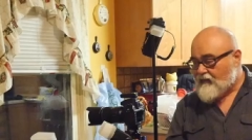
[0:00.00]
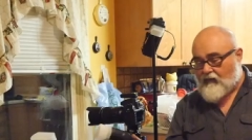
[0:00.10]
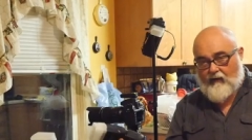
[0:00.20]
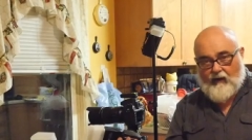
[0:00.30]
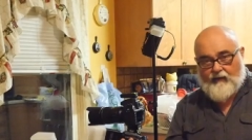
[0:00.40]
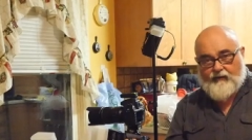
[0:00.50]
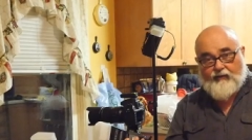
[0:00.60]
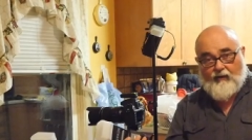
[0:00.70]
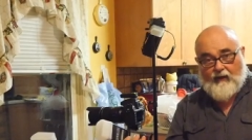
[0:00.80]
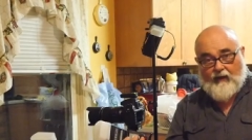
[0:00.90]
for under
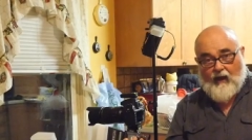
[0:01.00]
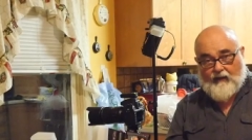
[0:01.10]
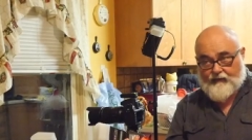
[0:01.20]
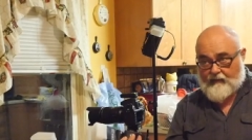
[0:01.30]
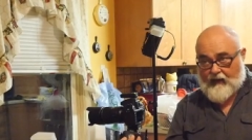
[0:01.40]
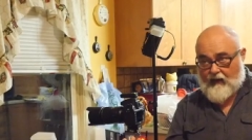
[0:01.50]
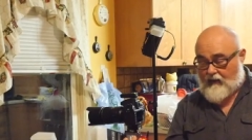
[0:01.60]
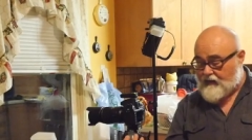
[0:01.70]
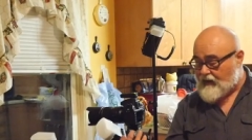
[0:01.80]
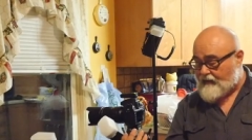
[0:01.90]
$200, for about
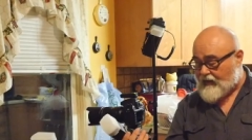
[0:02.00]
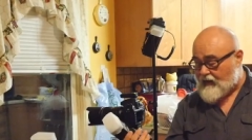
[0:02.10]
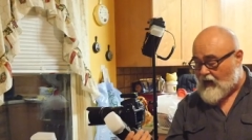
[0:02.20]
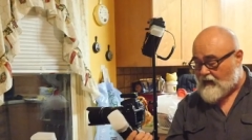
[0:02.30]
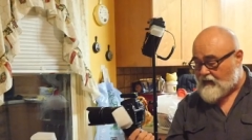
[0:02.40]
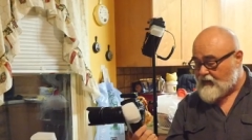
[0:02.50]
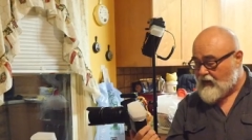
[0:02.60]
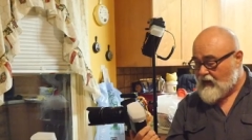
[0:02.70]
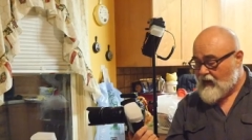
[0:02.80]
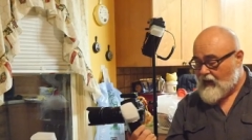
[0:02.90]
$170.
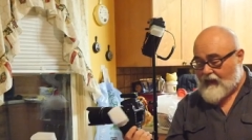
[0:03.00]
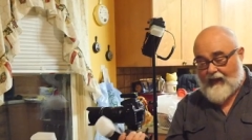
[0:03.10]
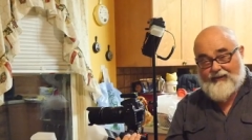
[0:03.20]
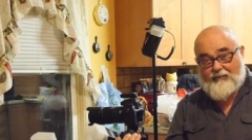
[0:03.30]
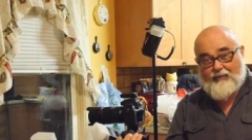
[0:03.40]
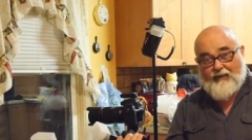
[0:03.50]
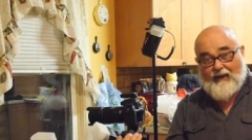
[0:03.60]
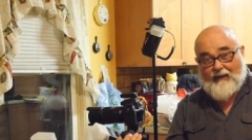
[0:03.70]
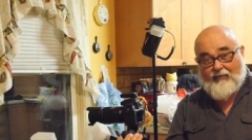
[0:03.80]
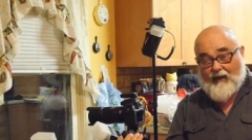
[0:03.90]
That's
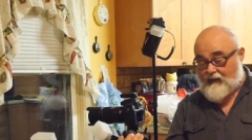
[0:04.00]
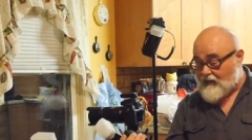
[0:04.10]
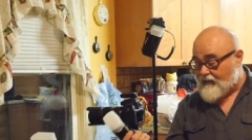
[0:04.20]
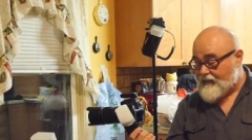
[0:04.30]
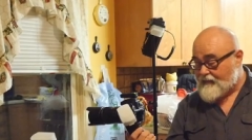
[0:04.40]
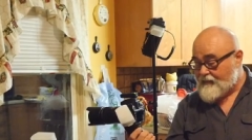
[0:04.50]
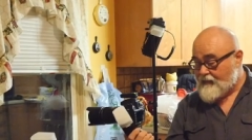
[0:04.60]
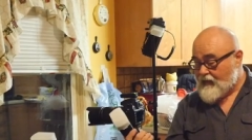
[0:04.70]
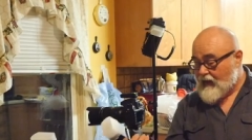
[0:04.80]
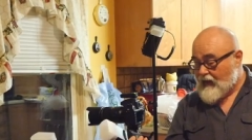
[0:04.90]
pretty impressive
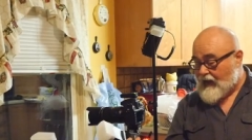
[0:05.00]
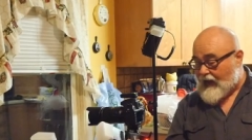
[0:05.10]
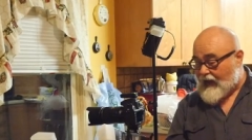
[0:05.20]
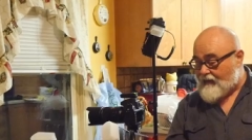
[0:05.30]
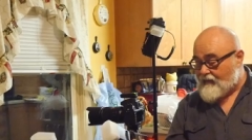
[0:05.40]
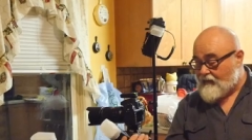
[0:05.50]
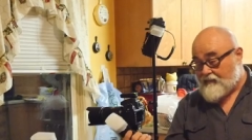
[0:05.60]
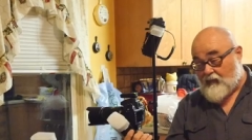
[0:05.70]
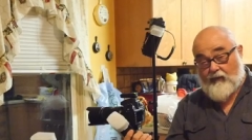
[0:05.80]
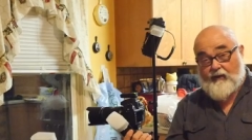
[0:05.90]
and
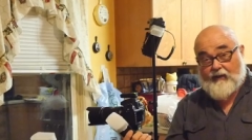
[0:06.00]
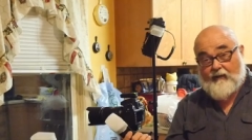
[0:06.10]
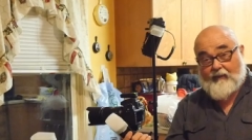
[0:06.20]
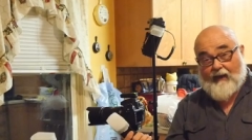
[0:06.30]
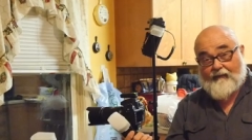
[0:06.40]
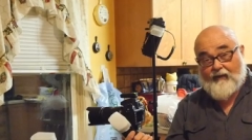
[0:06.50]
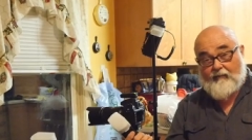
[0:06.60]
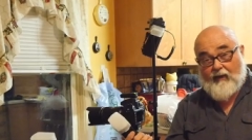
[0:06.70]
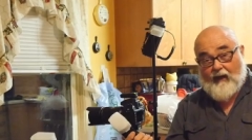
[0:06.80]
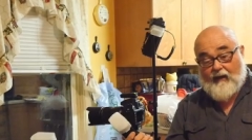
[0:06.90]
really good bang for your
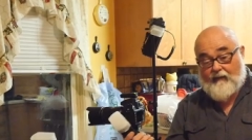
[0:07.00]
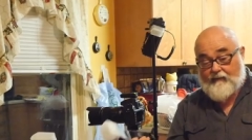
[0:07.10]
buck.